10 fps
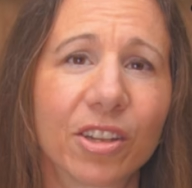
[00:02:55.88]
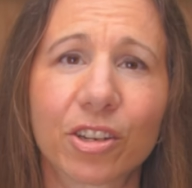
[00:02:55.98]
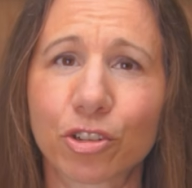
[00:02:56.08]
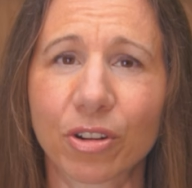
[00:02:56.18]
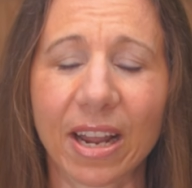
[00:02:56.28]

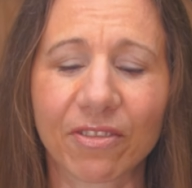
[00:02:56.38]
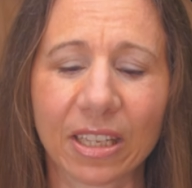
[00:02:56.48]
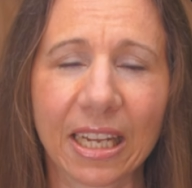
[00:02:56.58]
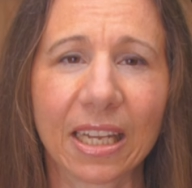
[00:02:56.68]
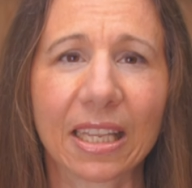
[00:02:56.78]
you're
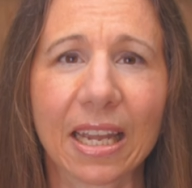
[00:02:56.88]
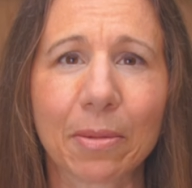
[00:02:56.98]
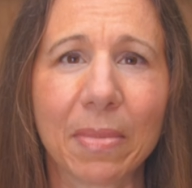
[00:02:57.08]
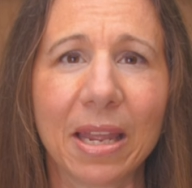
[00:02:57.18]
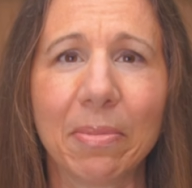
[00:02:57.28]
traveling, like
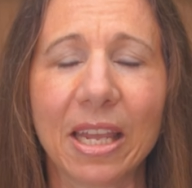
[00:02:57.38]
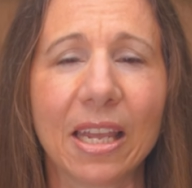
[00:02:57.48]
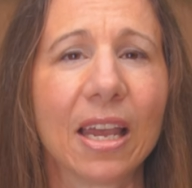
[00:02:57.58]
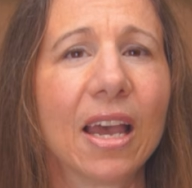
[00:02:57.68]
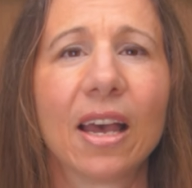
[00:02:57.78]

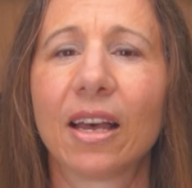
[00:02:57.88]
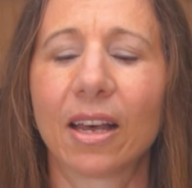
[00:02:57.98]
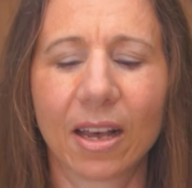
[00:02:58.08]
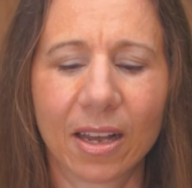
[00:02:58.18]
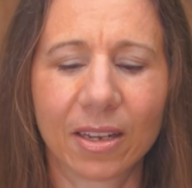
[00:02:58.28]
maybe
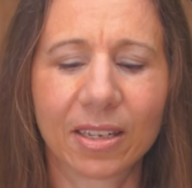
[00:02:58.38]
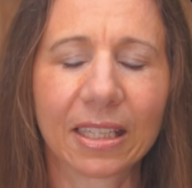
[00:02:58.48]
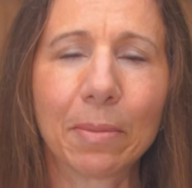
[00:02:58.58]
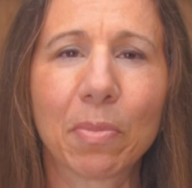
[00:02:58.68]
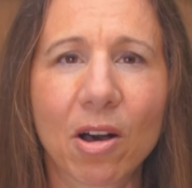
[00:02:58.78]

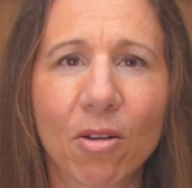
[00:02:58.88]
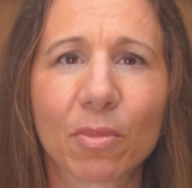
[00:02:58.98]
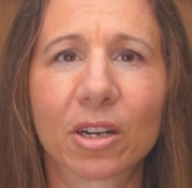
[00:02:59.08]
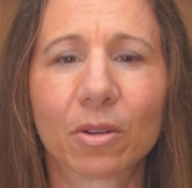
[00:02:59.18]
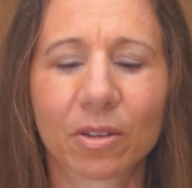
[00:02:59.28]
lip balm
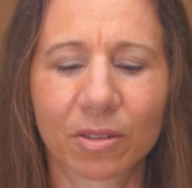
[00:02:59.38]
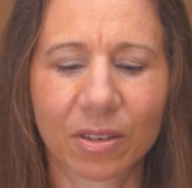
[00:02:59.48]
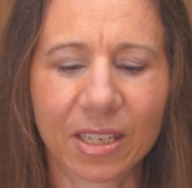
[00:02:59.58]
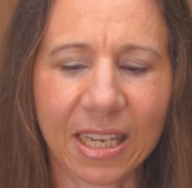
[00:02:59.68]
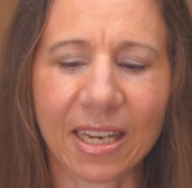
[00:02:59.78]
or
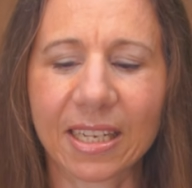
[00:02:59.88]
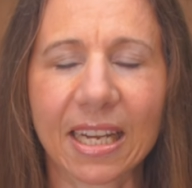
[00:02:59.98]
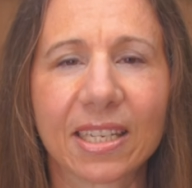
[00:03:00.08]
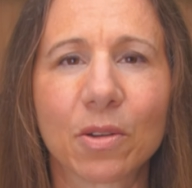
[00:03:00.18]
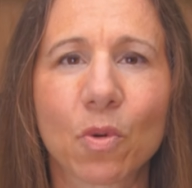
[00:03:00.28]

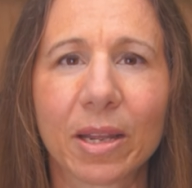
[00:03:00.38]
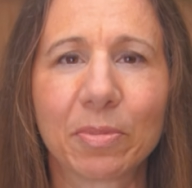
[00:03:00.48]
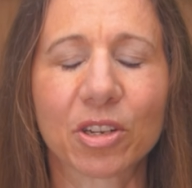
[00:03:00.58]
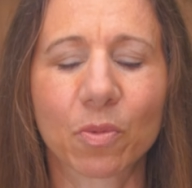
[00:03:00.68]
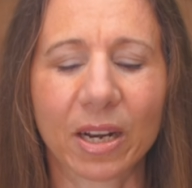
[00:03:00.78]
sanitizing
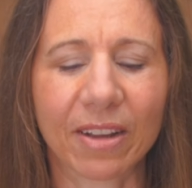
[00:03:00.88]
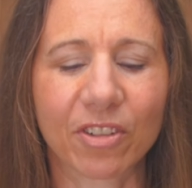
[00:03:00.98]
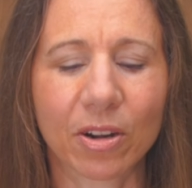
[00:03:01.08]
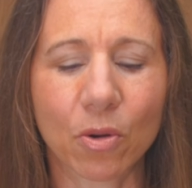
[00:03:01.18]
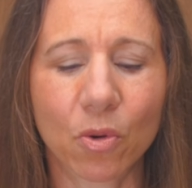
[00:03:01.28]
wipes or
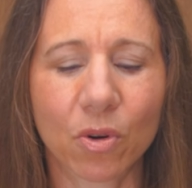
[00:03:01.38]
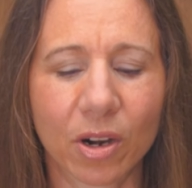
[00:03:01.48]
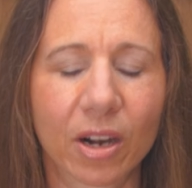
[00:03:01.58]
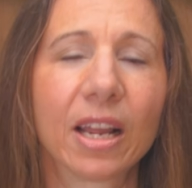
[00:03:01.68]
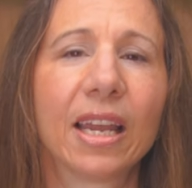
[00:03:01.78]
whatever, or